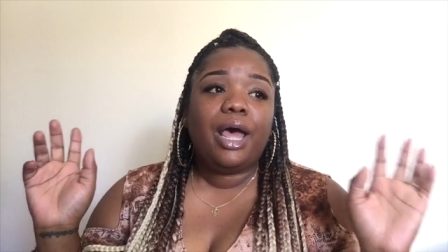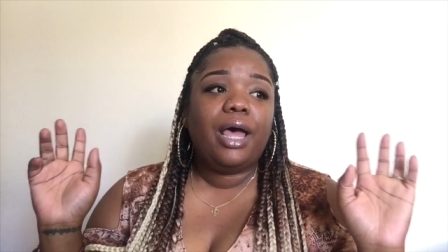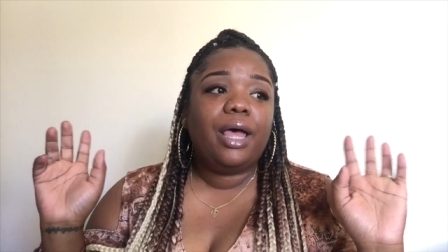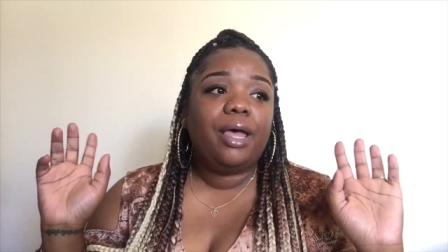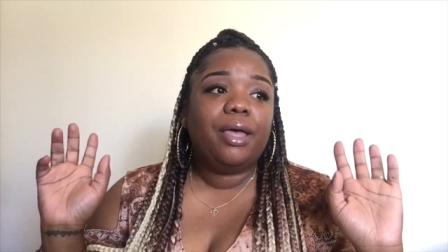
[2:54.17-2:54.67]

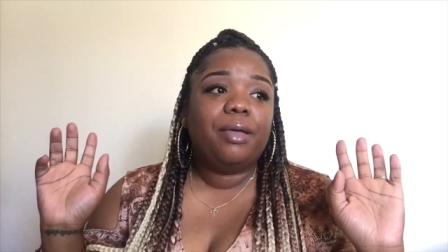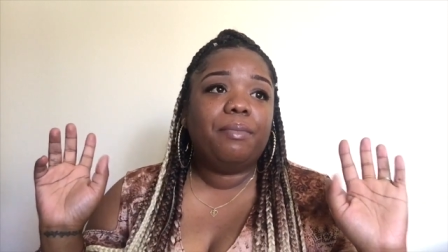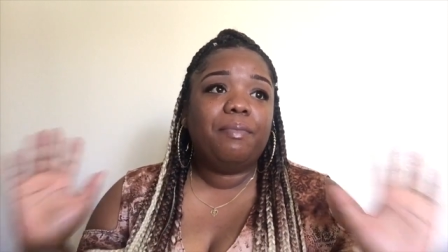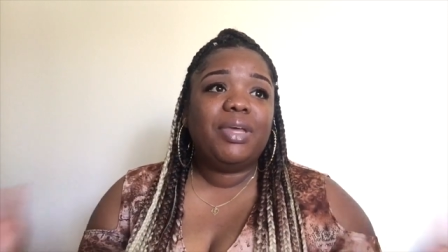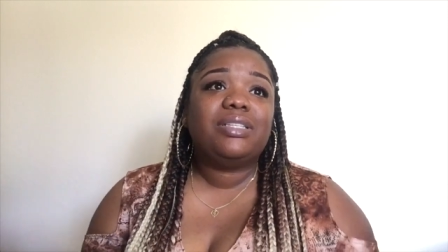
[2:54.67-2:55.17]

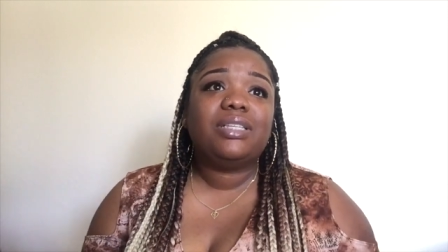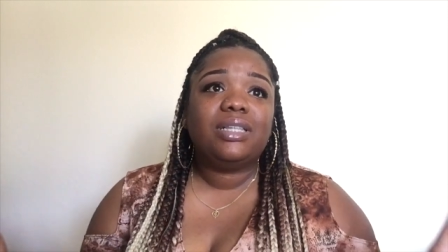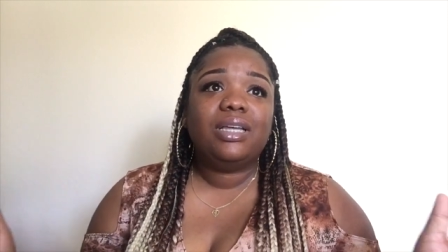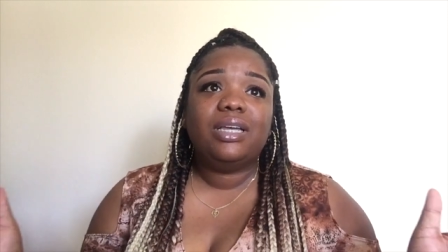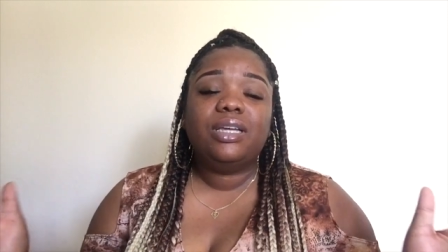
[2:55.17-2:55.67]

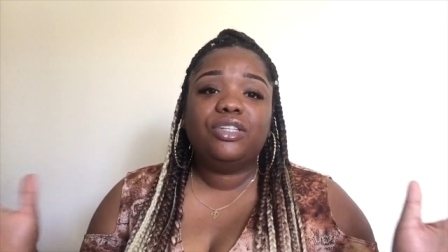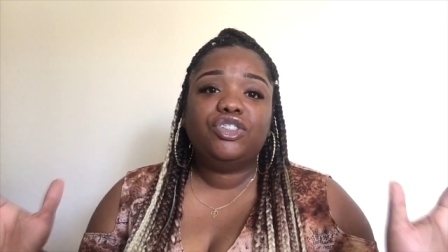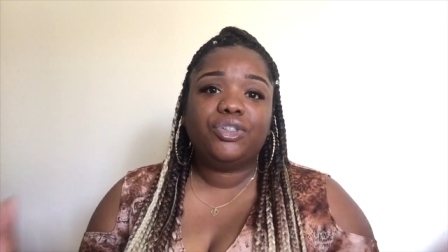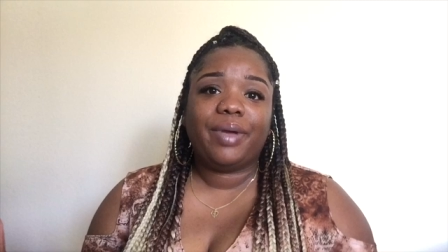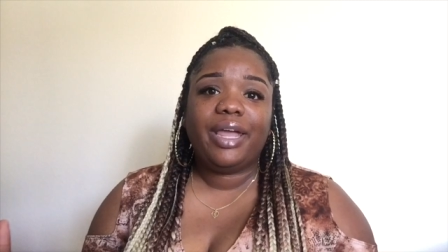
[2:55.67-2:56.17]
mentally
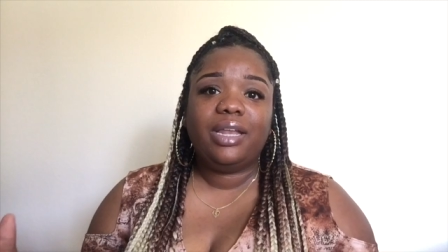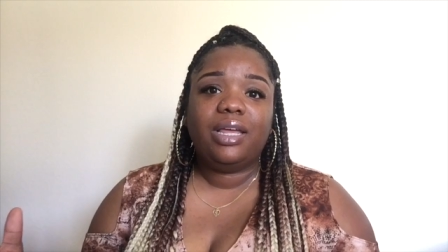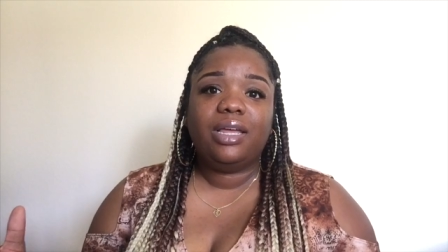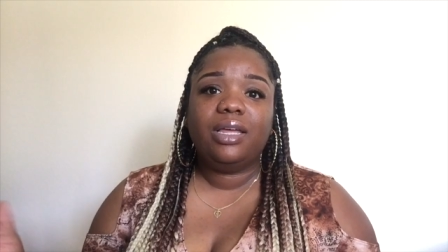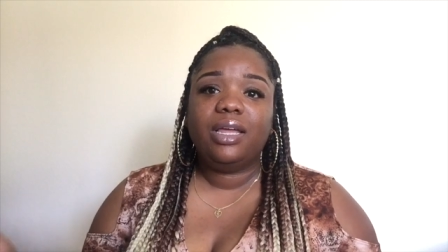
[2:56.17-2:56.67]

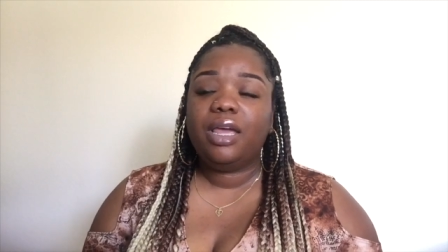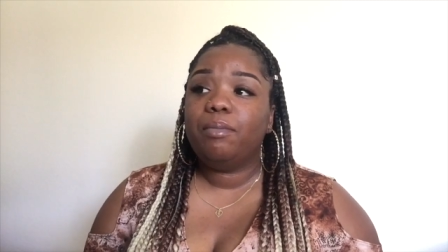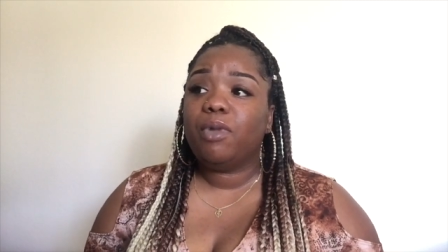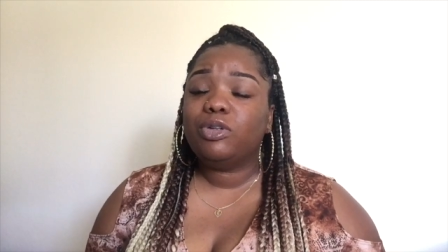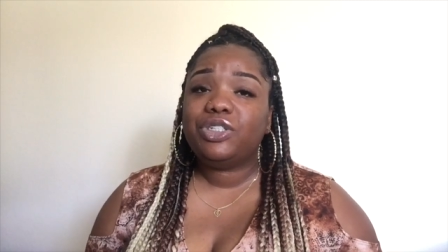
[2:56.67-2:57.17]
draining,
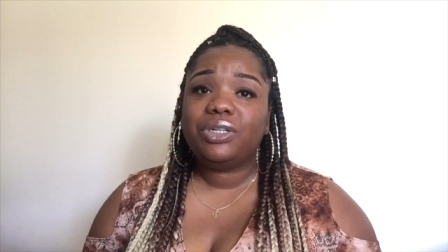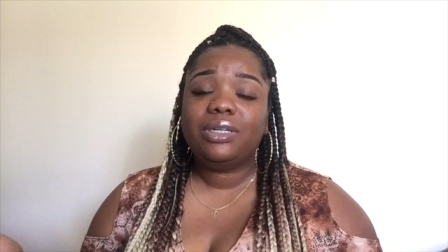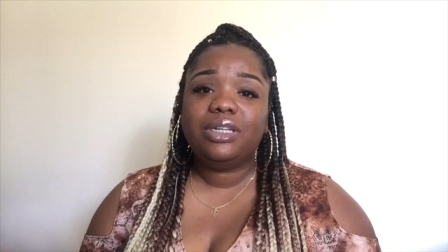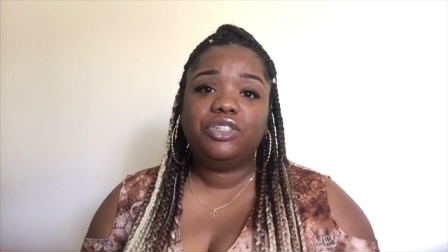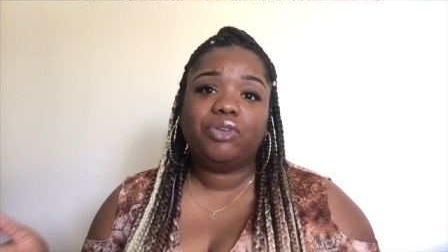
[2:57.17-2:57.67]

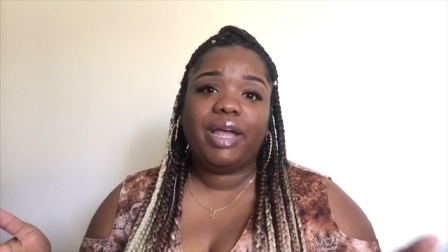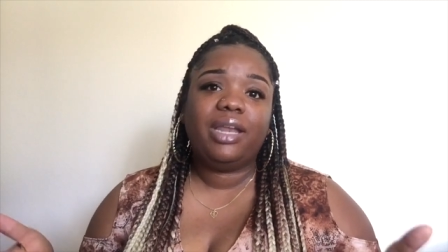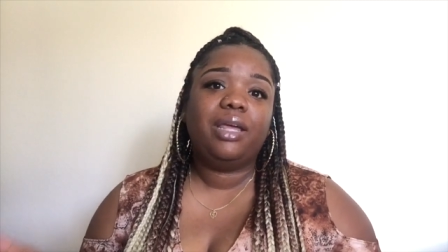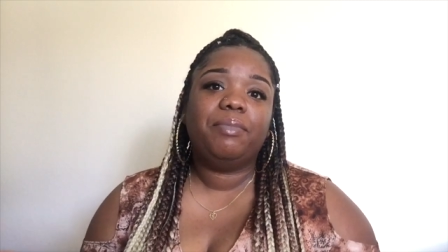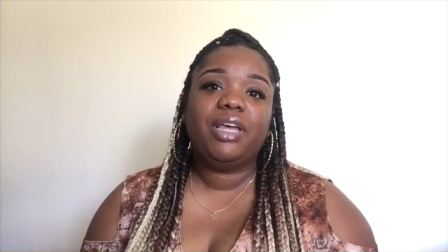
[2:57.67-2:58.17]
emotionally
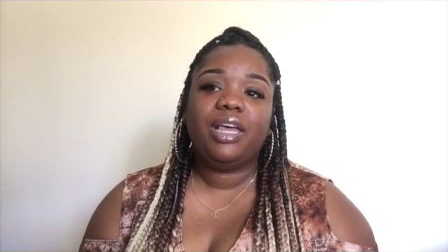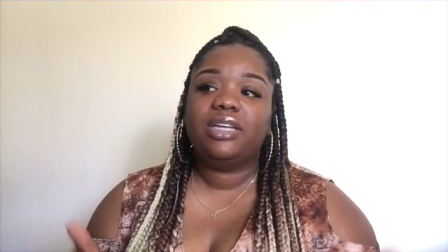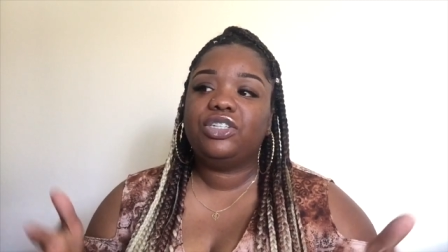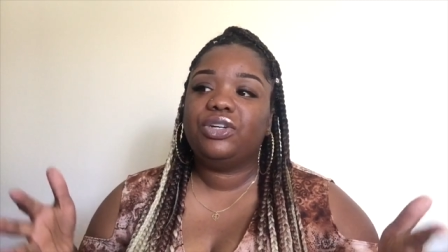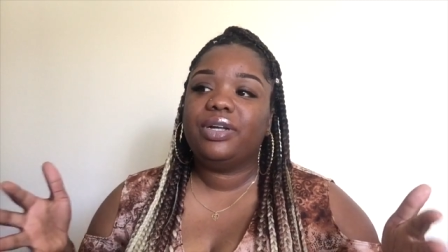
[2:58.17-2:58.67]
draining,
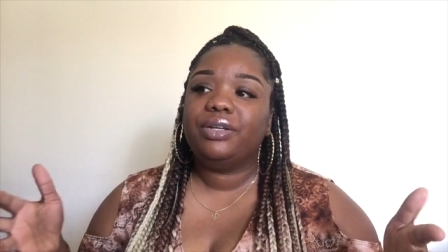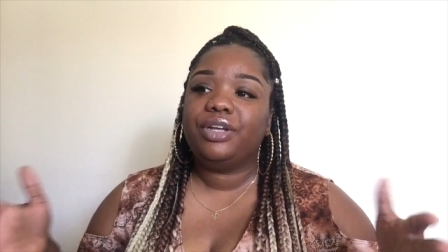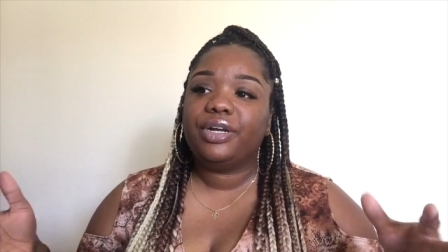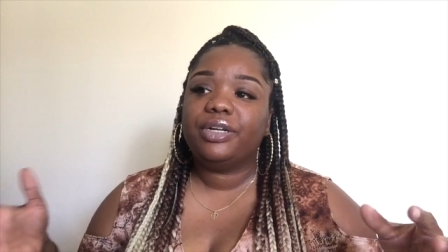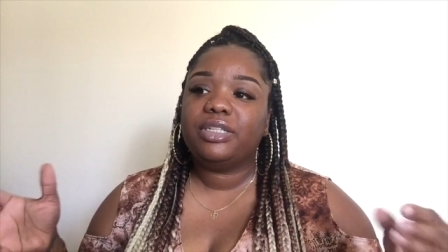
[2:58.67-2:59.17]
because
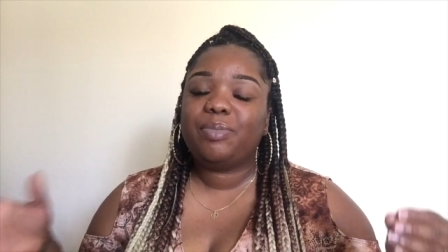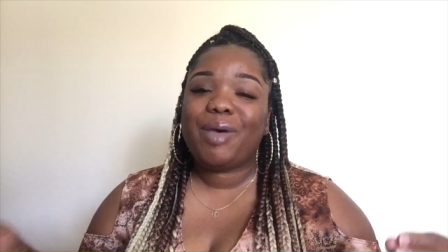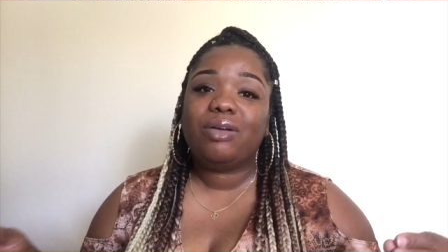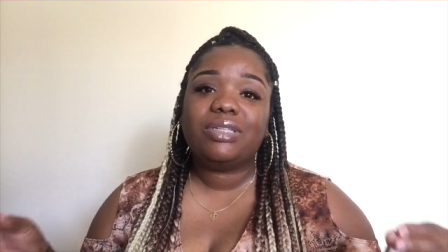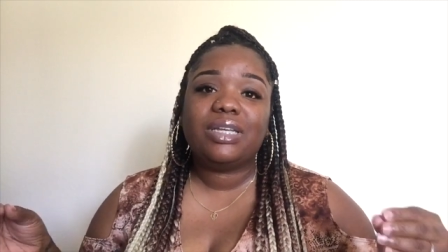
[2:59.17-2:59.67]
your
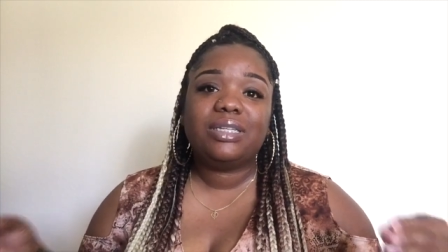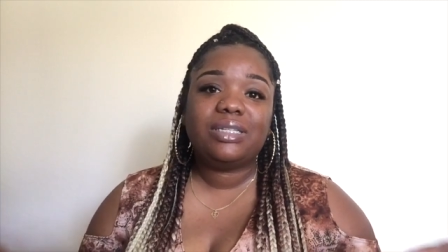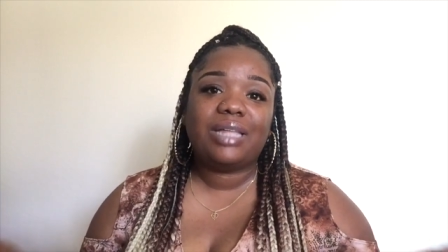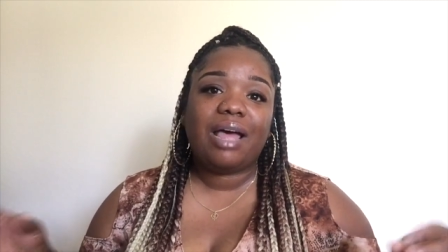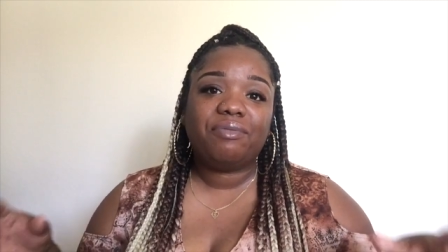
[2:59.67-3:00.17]
spouse is
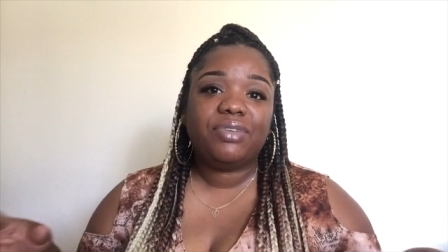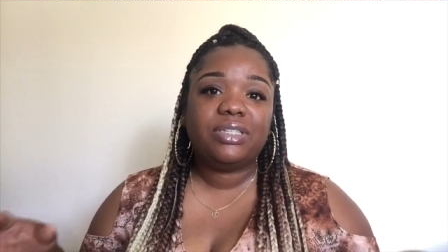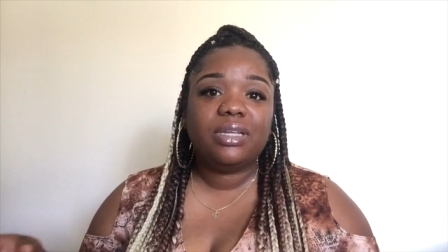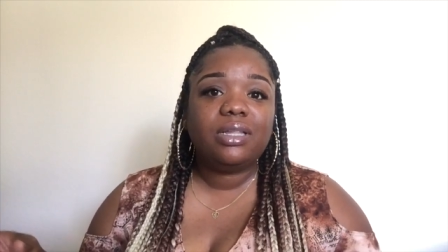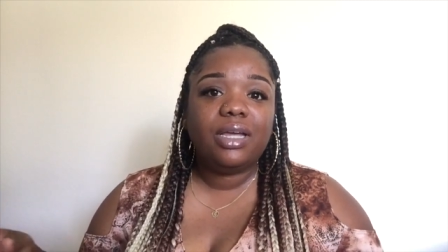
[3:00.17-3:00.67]
not
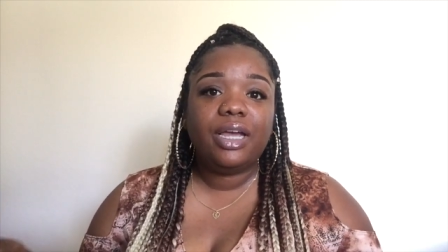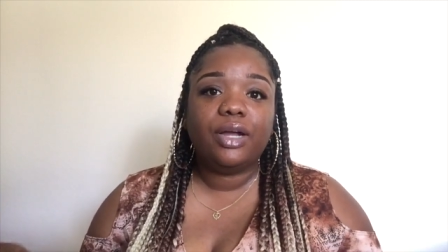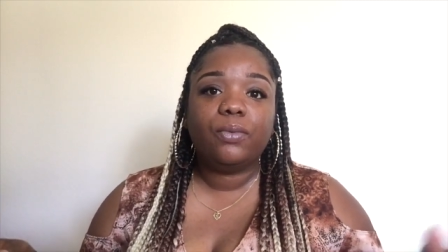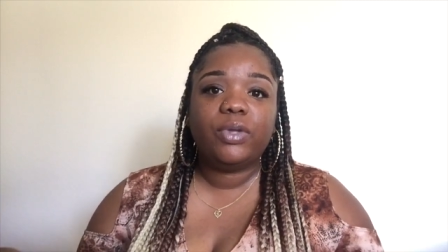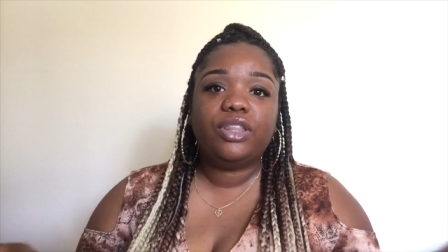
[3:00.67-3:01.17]
physically
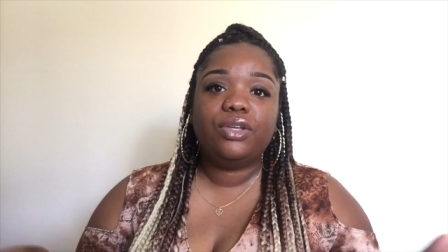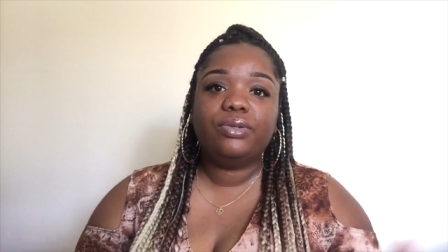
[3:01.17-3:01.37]
here with